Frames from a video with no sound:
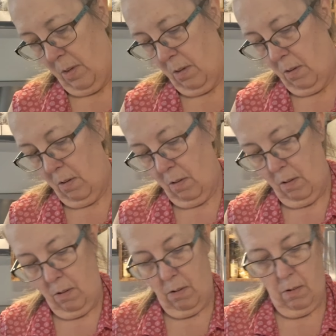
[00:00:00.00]

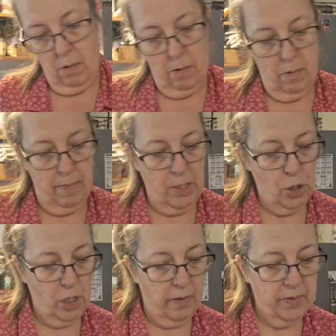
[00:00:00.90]
Oh, my
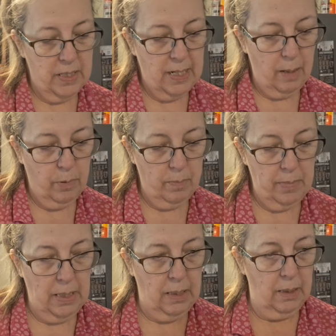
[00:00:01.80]
shelf-stable
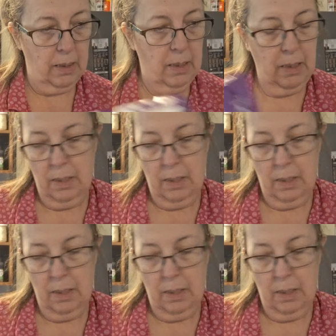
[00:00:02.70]
milk